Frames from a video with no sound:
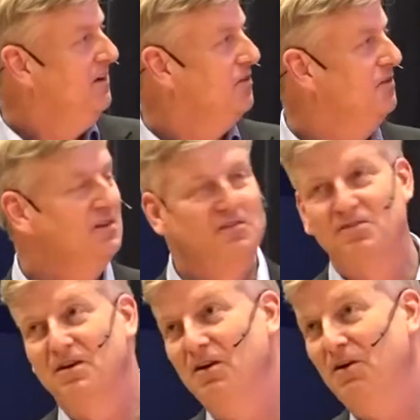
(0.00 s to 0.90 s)
So this
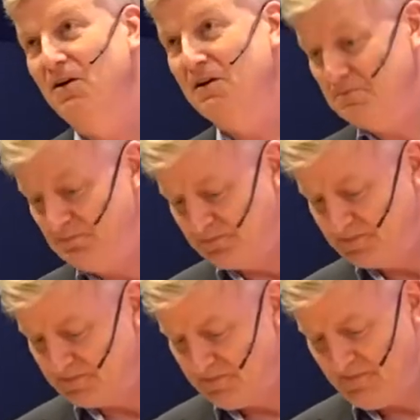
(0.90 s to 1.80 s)
is a law,
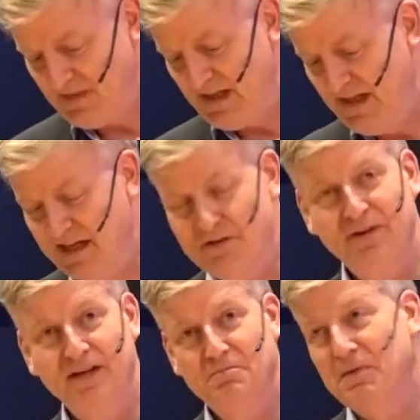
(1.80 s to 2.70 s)
and I
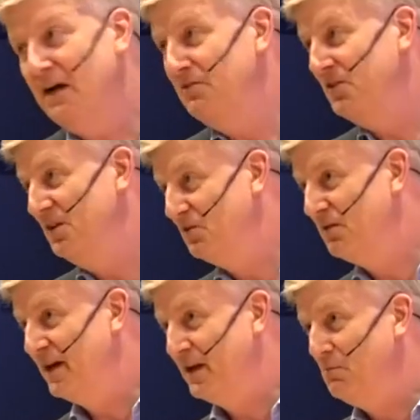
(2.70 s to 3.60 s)
think privacy is
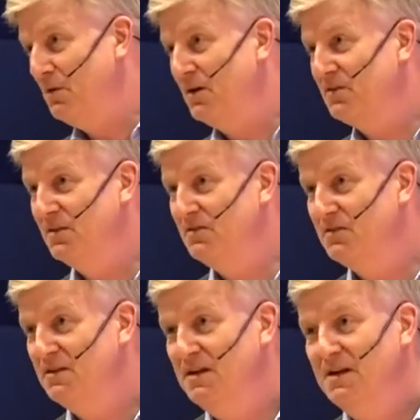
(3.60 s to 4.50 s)
very
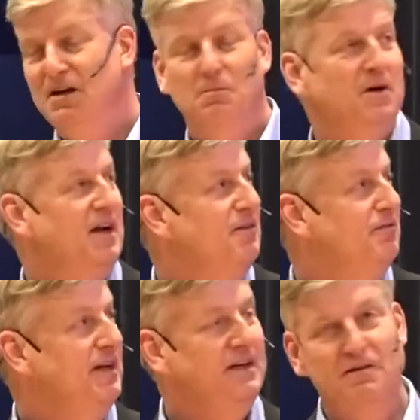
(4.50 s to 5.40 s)
important. But I
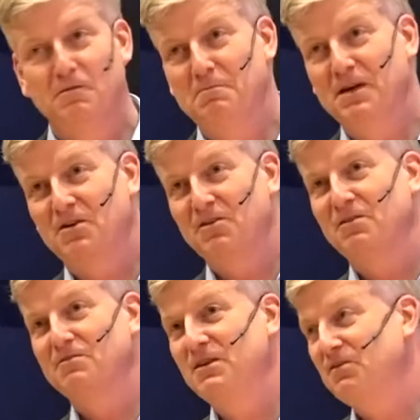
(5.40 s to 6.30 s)
think because
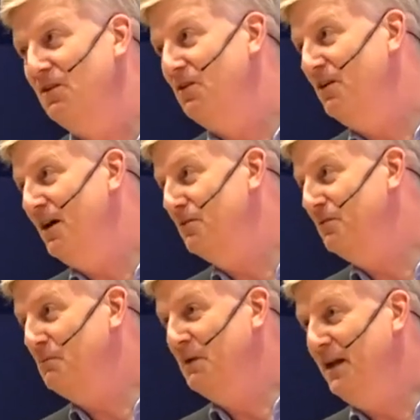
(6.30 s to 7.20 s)
of this law, I
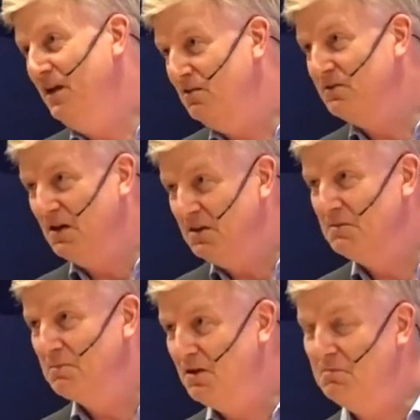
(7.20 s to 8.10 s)
think many of the
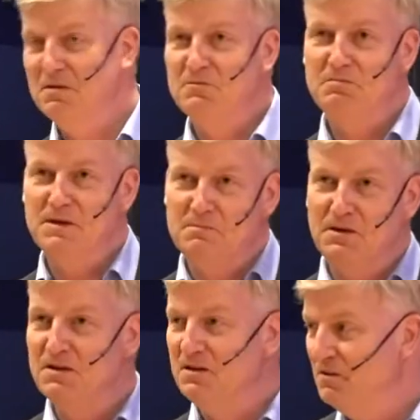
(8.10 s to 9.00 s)
other problems
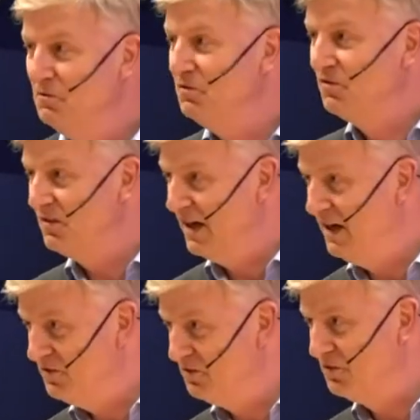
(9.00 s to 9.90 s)
people lose
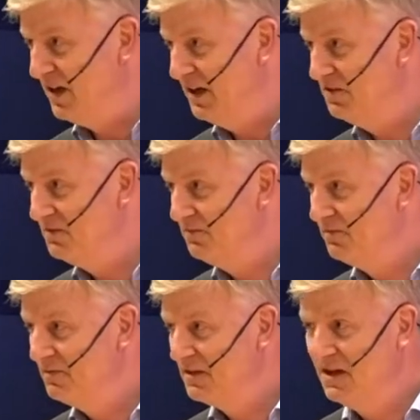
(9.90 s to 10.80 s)
out of sight.
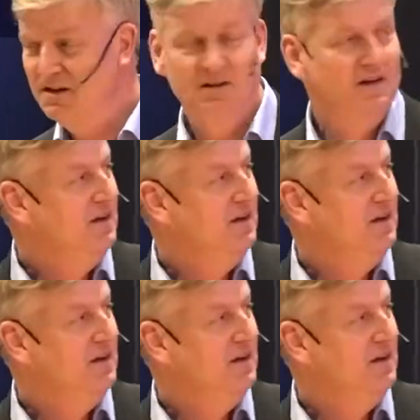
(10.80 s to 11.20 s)
Yeah?